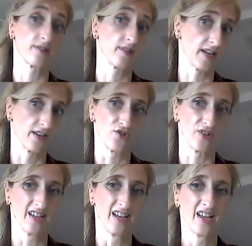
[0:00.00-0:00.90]
the country.
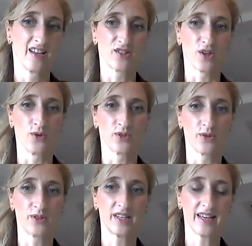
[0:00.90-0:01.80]
So
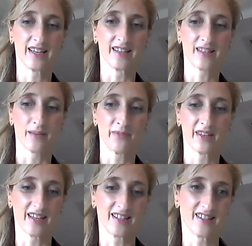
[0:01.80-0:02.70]
clearly it's something
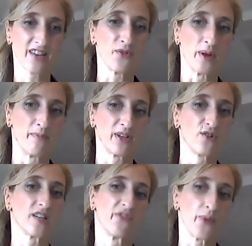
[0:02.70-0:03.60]
that is everywhere, but not
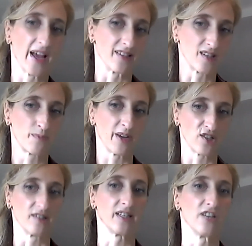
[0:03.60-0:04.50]
everywhere has a
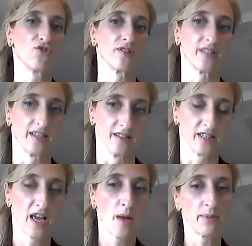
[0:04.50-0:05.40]
specialist interest in it.
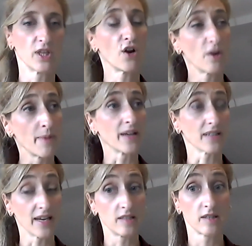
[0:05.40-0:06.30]
But there are about
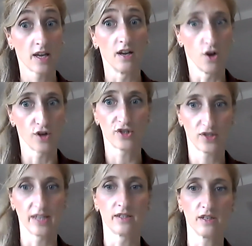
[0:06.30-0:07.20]
8 large
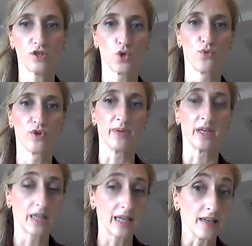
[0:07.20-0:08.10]
centres who would be
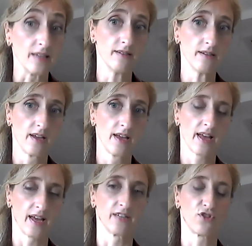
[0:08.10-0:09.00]
keen
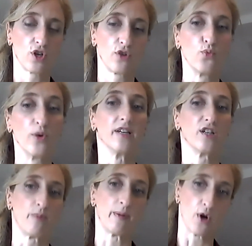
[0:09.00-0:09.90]
and have shown willing to
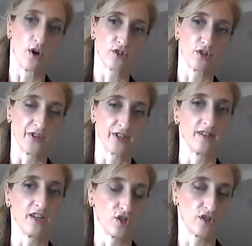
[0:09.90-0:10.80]
be part of this
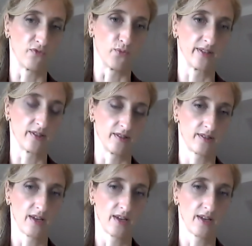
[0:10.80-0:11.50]
initiative once it's